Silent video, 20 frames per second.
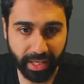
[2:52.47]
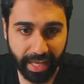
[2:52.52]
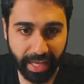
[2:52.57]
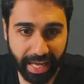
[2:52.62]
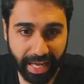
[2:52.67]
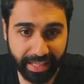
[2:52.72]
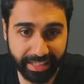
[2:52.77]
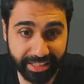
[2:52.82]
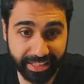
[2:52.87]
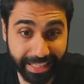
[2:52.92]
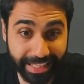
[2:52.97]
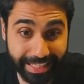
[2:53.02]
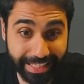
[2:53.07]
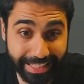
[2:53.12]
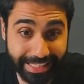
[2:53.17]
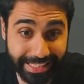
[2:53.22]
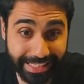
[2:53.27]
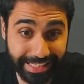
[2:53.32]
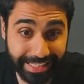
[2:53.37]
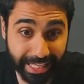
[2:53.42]
And here,
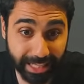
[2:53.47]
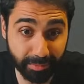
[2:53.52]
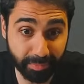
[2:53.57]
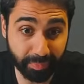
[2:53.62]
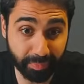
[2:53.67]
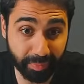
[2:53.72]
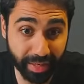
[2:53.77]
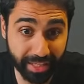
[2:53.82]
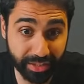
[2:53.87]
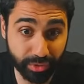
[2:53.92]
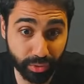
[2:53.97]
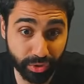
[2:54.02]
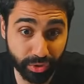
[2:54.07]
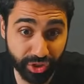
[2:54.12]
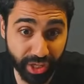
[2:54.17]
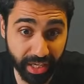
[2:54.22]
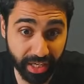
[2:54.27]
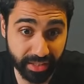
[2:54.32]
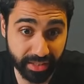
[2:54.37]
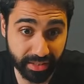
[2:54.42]
instead, paste your
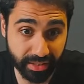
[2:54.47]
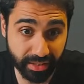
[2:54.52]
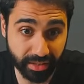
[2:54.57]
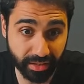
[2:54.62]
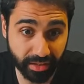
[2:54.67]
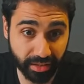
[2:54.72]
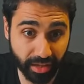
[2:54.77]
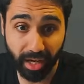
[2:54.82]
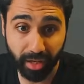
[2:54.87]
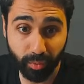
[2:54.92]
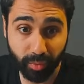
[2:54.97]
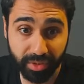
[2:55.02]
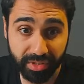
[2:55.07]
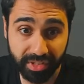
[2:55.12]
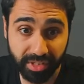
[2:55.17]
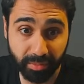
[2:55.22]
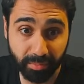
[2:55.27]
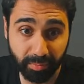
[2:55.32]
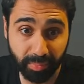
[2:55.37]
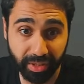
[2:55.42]
JSON. I will
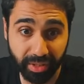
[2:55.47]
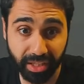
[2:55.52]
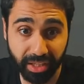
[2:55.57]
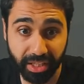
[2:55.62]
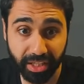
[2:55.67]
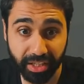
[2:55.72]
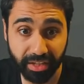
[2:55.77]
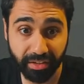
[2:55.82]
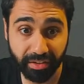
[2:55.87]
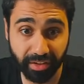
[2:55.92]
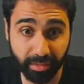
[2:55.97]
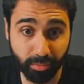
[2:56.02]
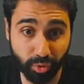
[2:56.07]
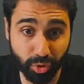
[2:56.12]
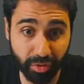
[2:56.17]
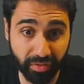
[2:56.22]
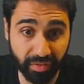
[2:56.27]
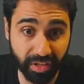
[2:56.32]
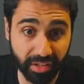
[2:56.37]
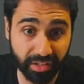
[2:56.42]
simply
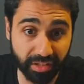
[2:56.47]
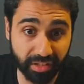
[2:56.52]
remove it